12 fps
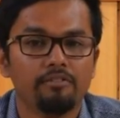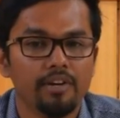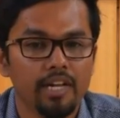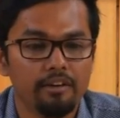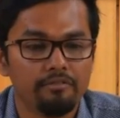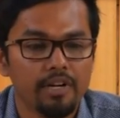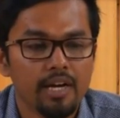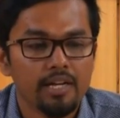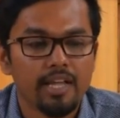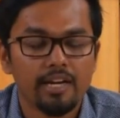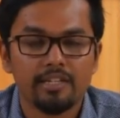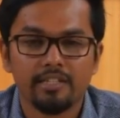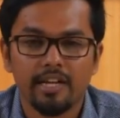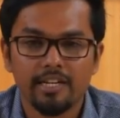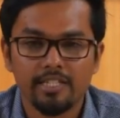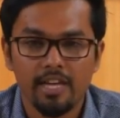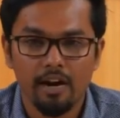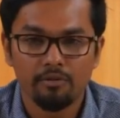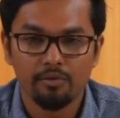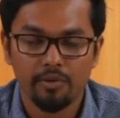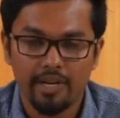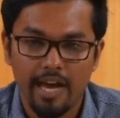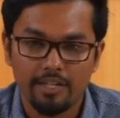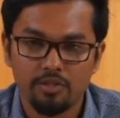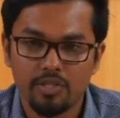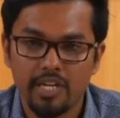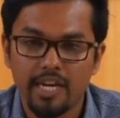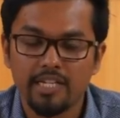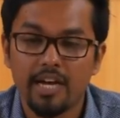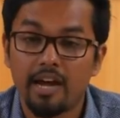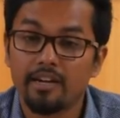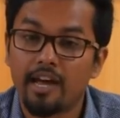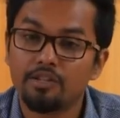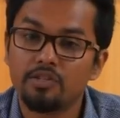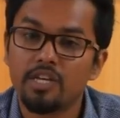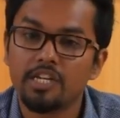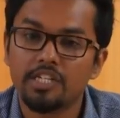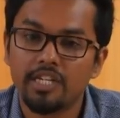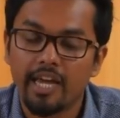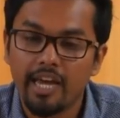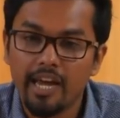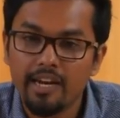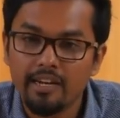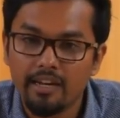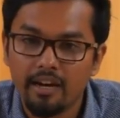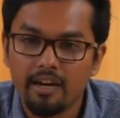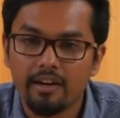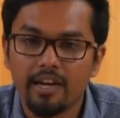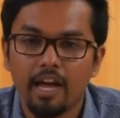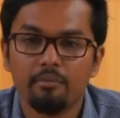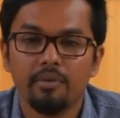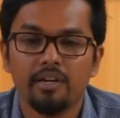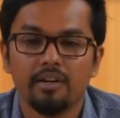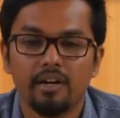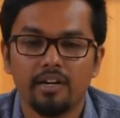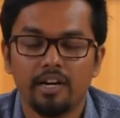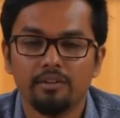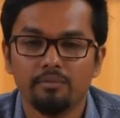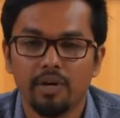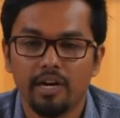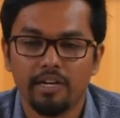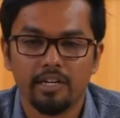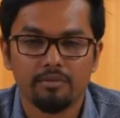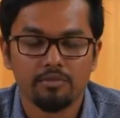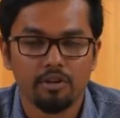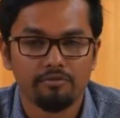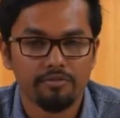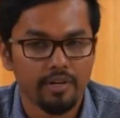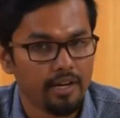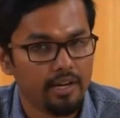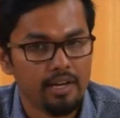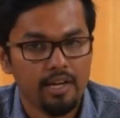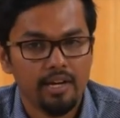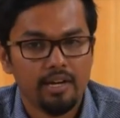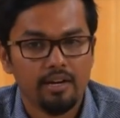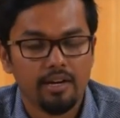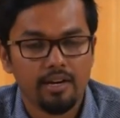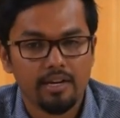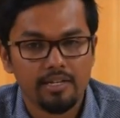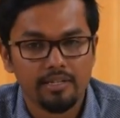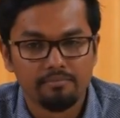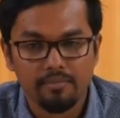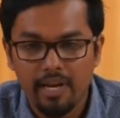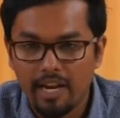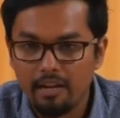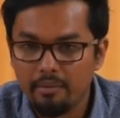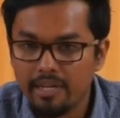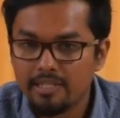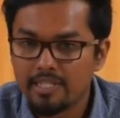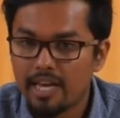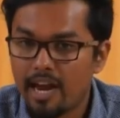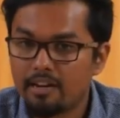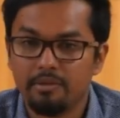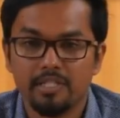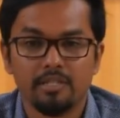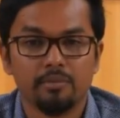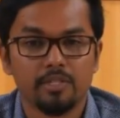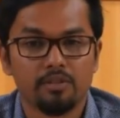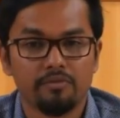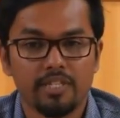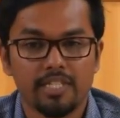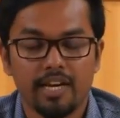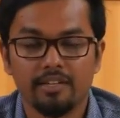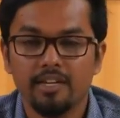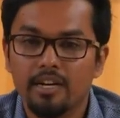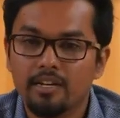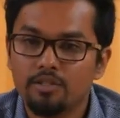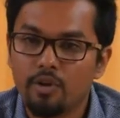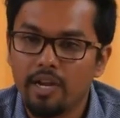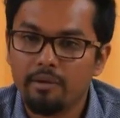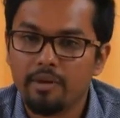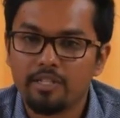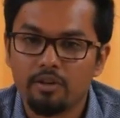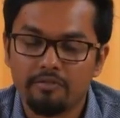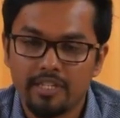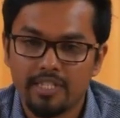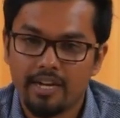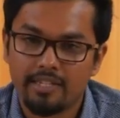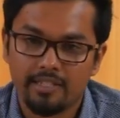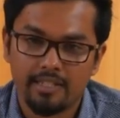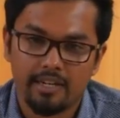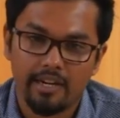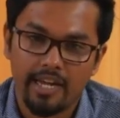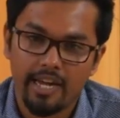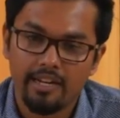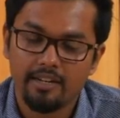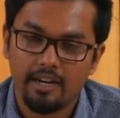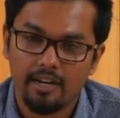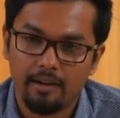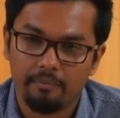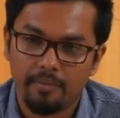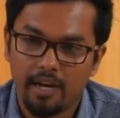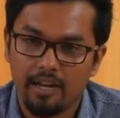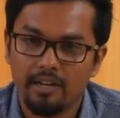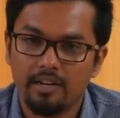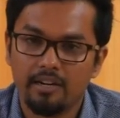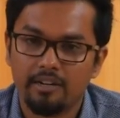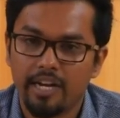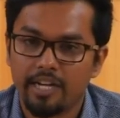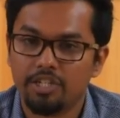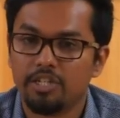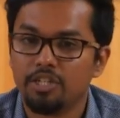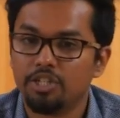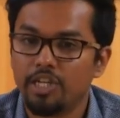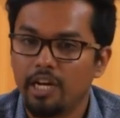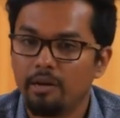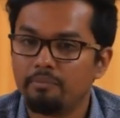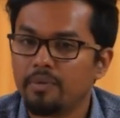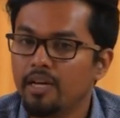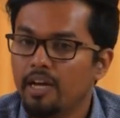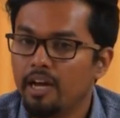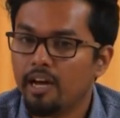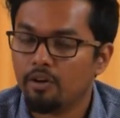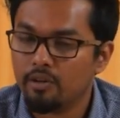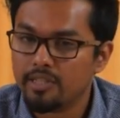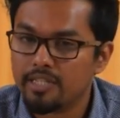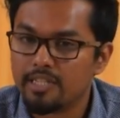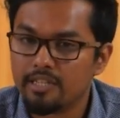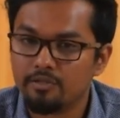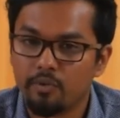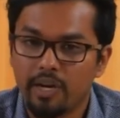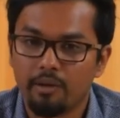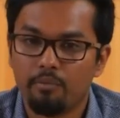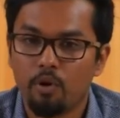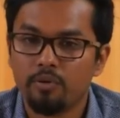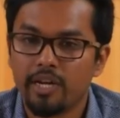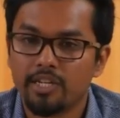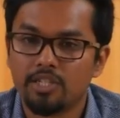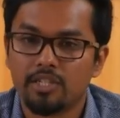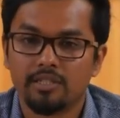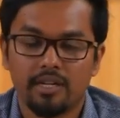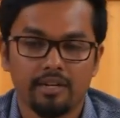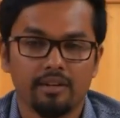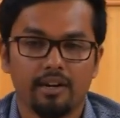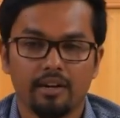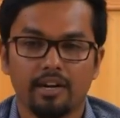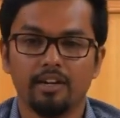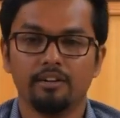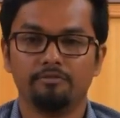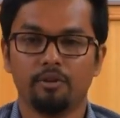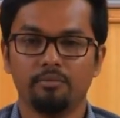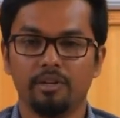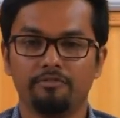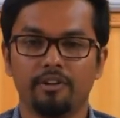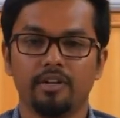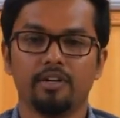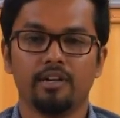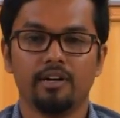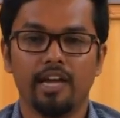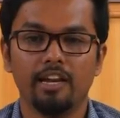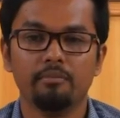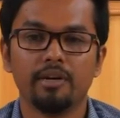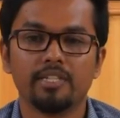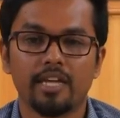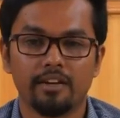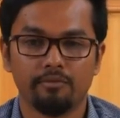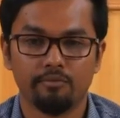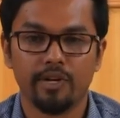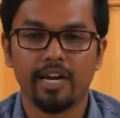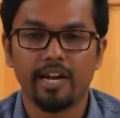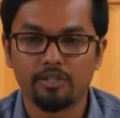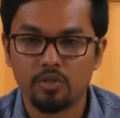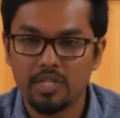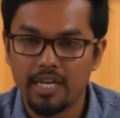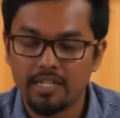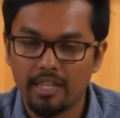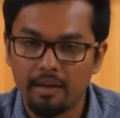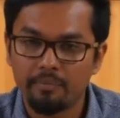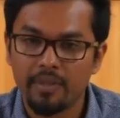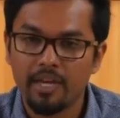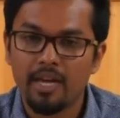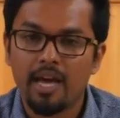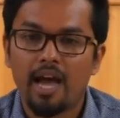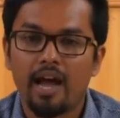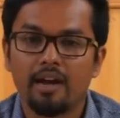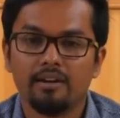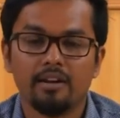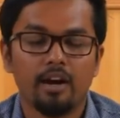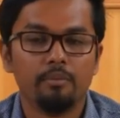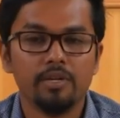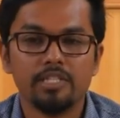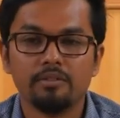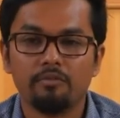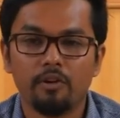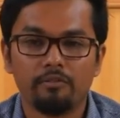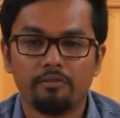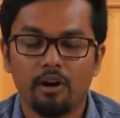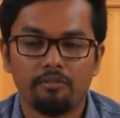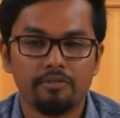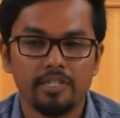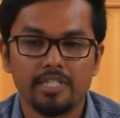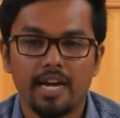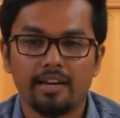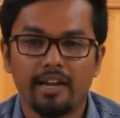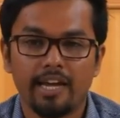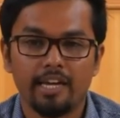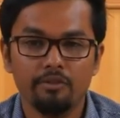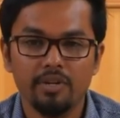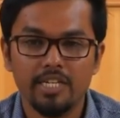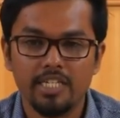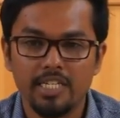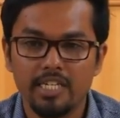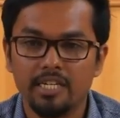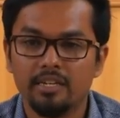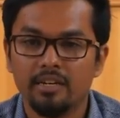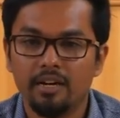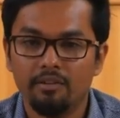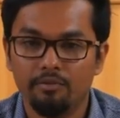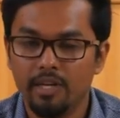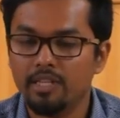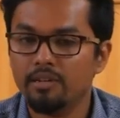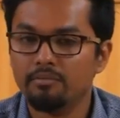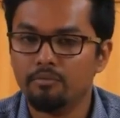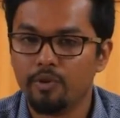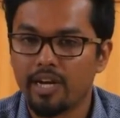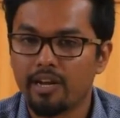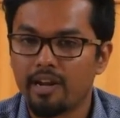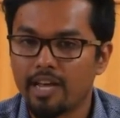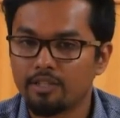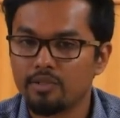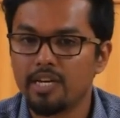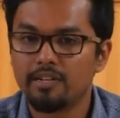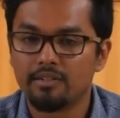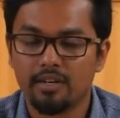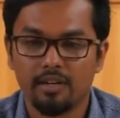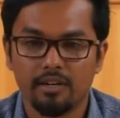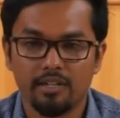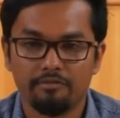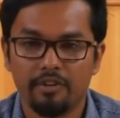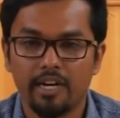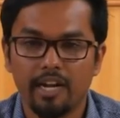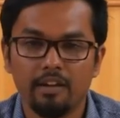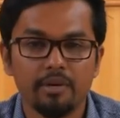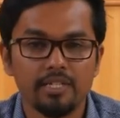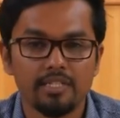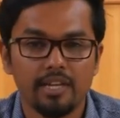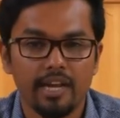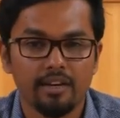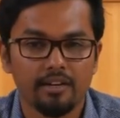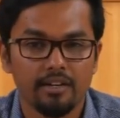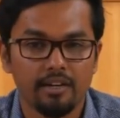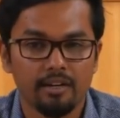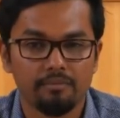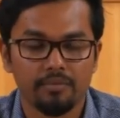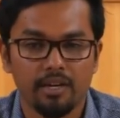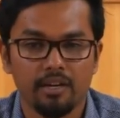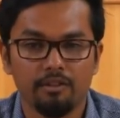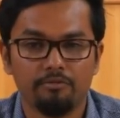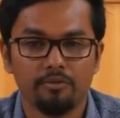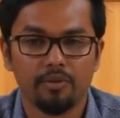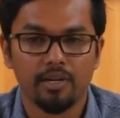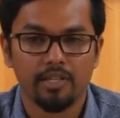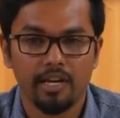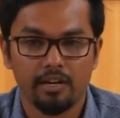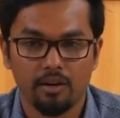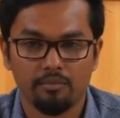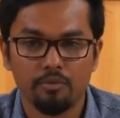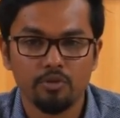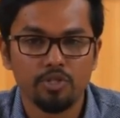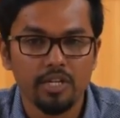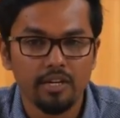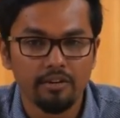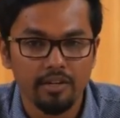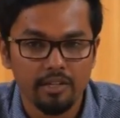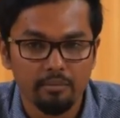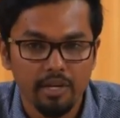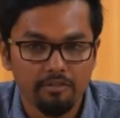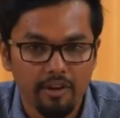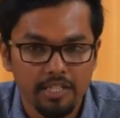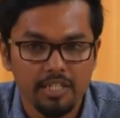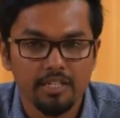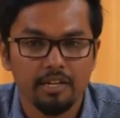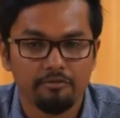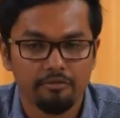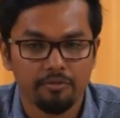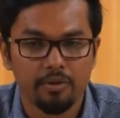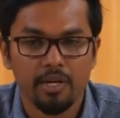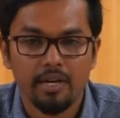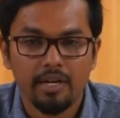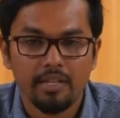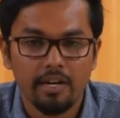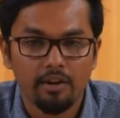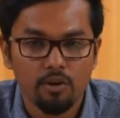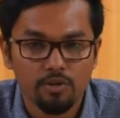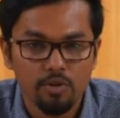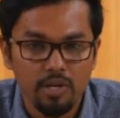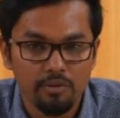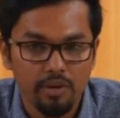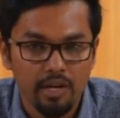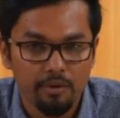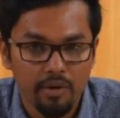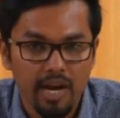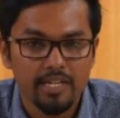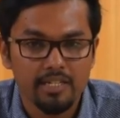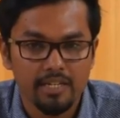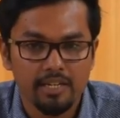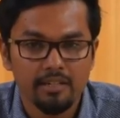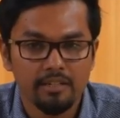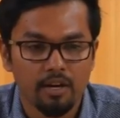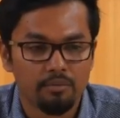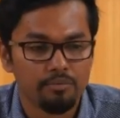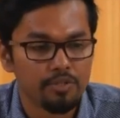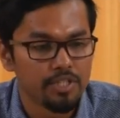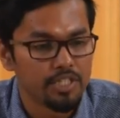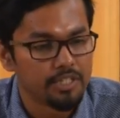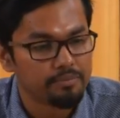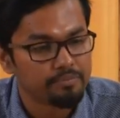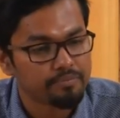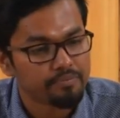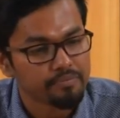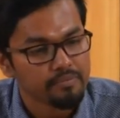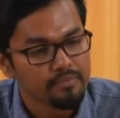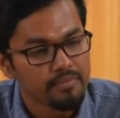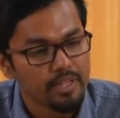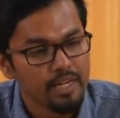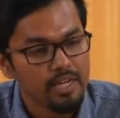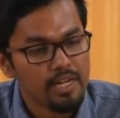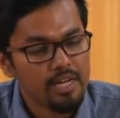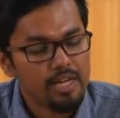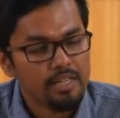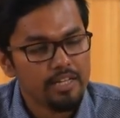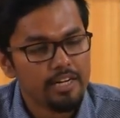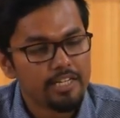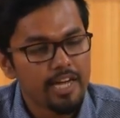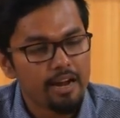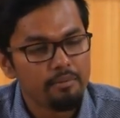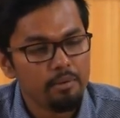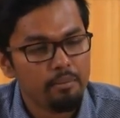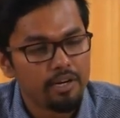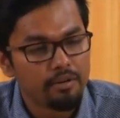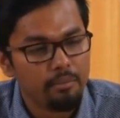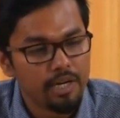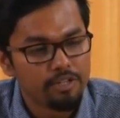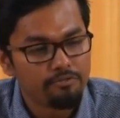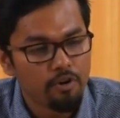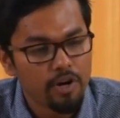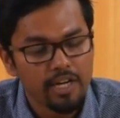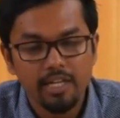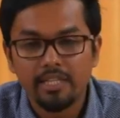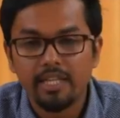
of a leaf that that is how we associate and association again can be done in terms of um, elements and principles of design. So, elements of designs are again um, color, texture, shape and all these things we can borrow texture and uh, color from different uh, elements and we can associate them and uh, principle of, of, design like unity, rhythm we can associate uh, different elements like um, uh, if uh, they are composed in a rhythmic fashion if they are also un united in a composition then it can be met metaphorical